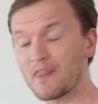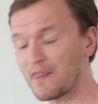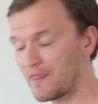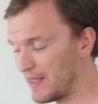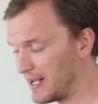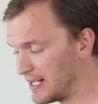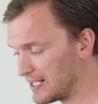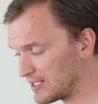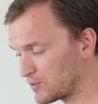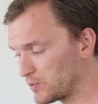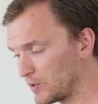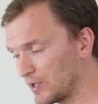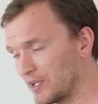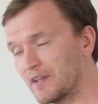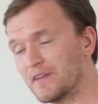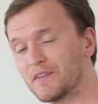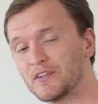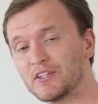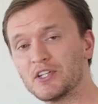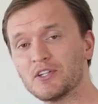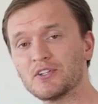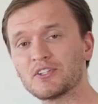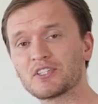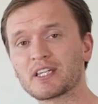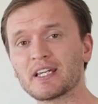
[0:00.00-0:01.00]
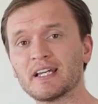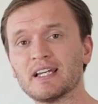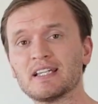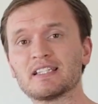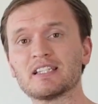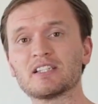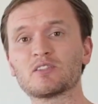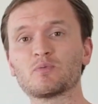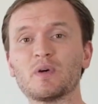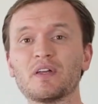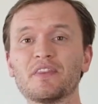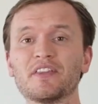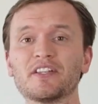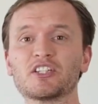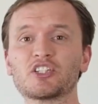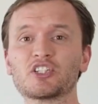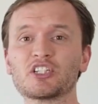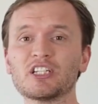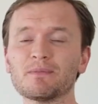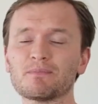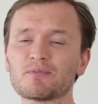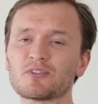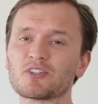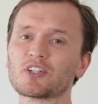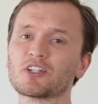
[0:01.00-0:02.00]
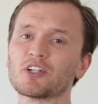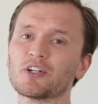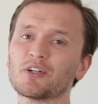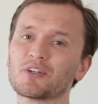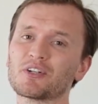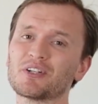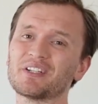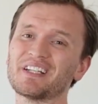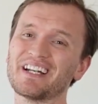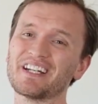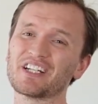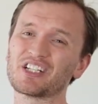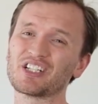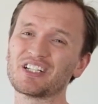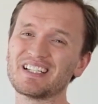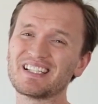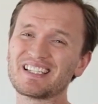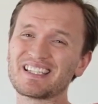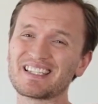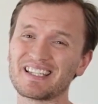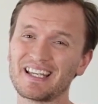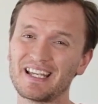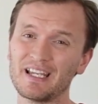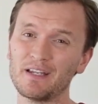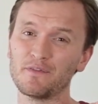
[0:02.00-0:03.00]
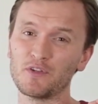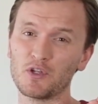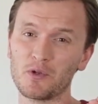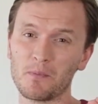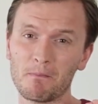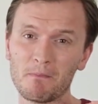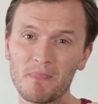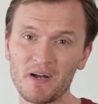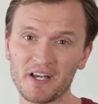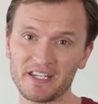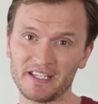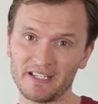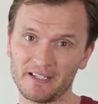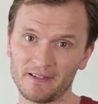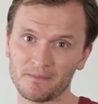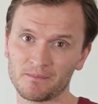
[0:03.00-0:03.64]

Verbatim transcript: That's one of the use cases where the chip to go could actually save you money.